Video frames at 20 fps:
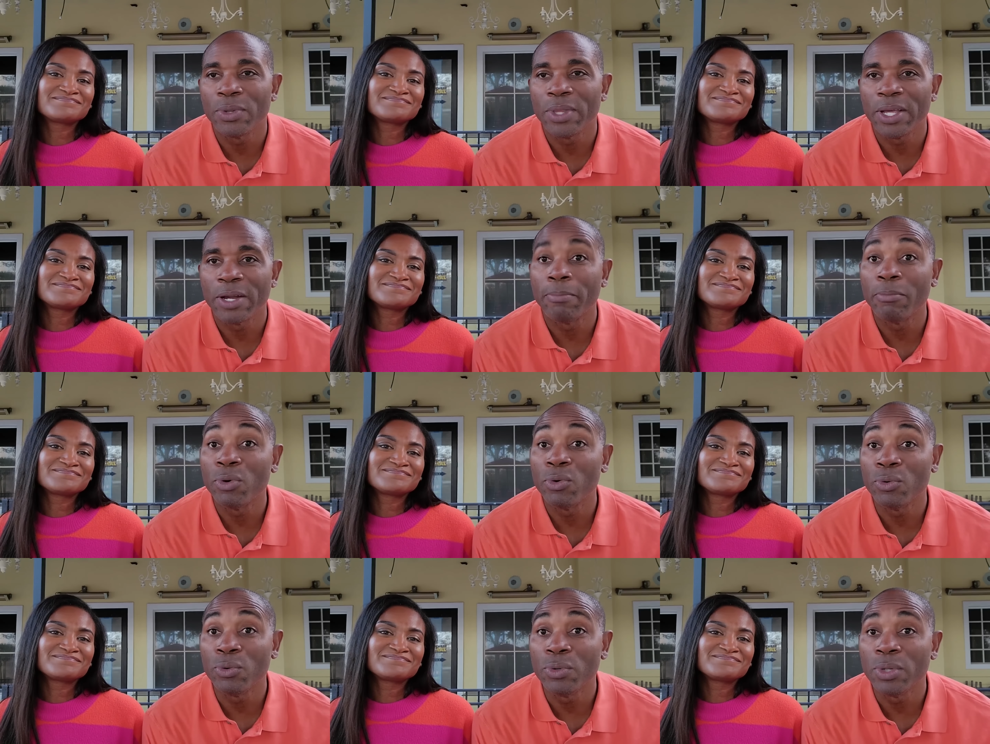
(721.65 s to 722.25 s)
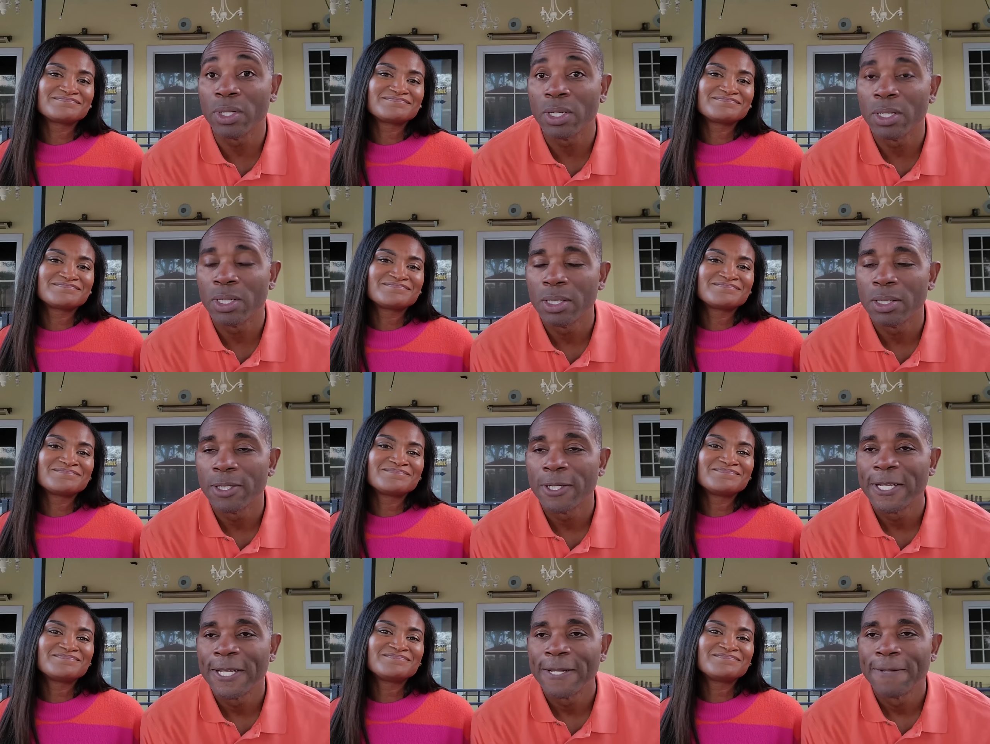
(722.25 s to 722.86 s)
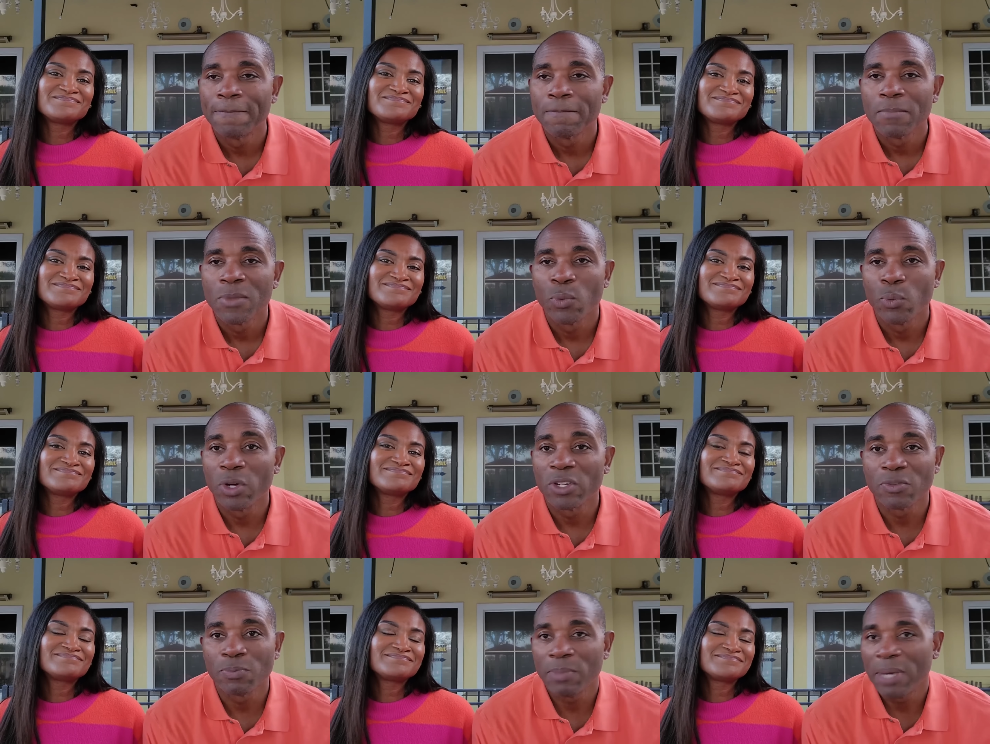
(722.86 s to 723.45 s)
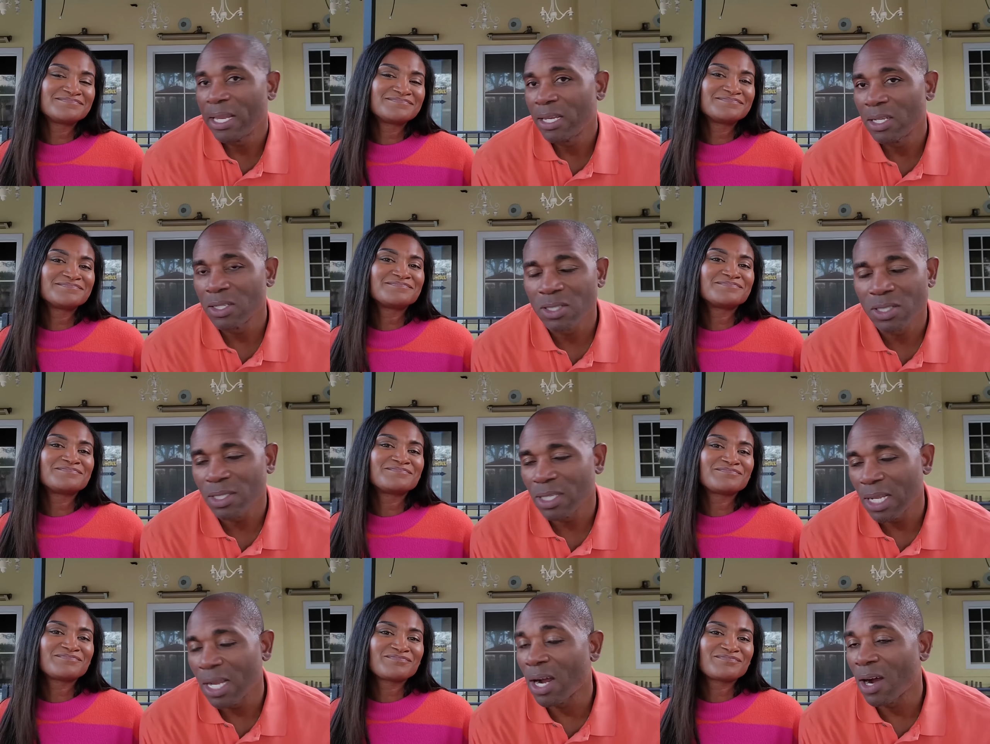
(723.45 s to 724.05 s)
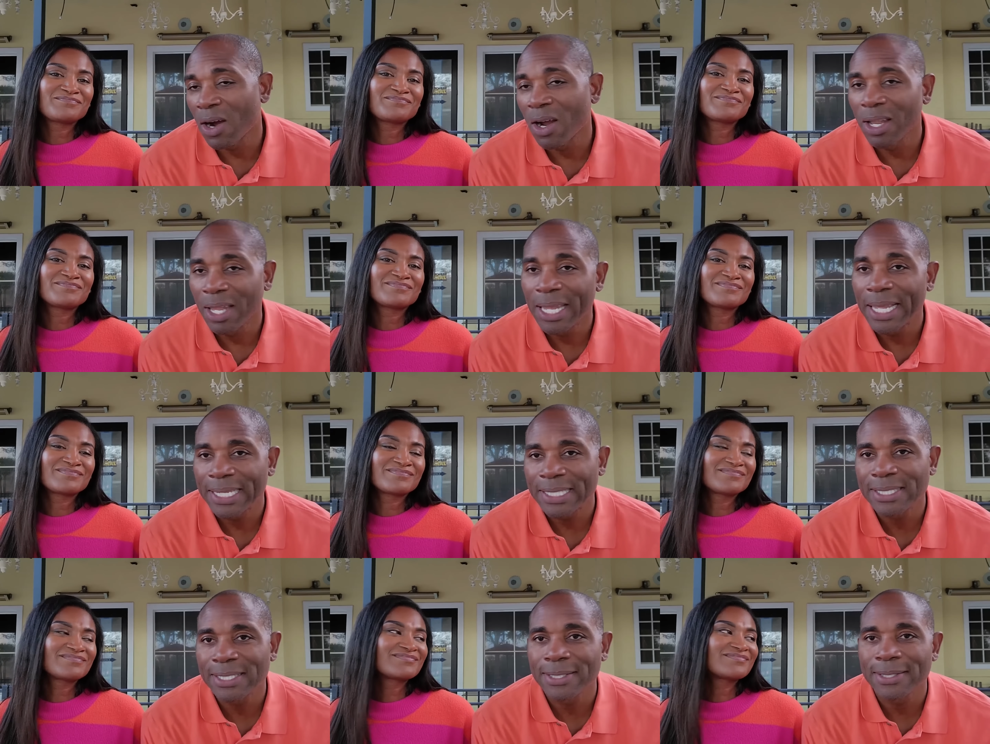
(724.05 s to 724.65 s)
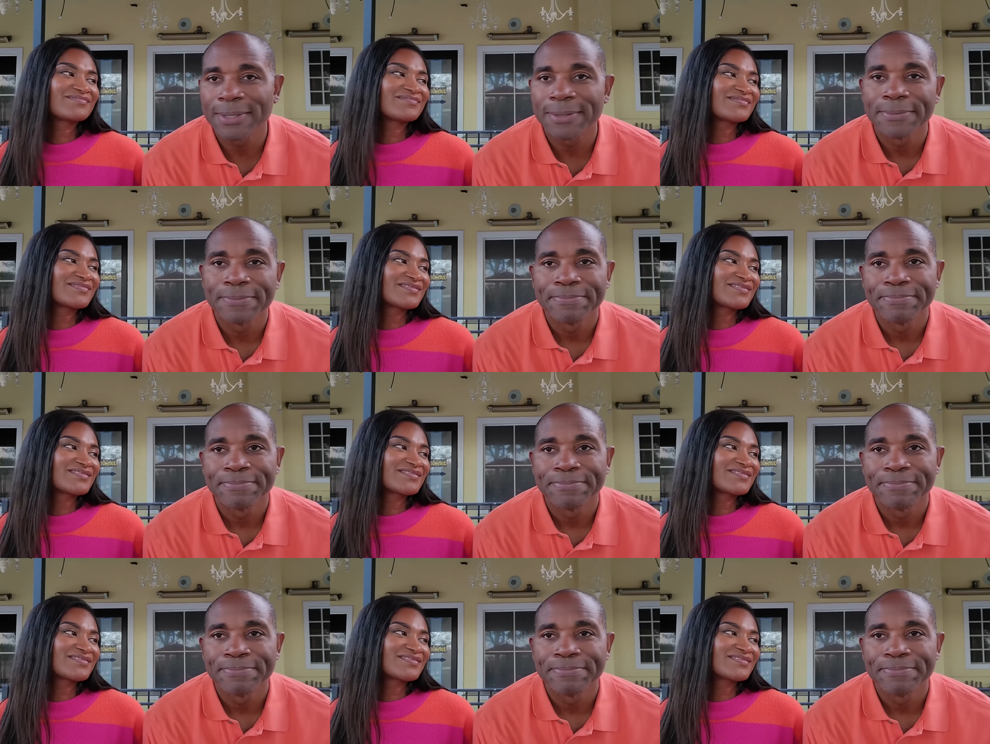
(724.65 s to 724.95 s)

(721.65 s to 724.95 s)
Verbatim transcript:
Speaker 1: their mood, mm-hmm. whereas men are less.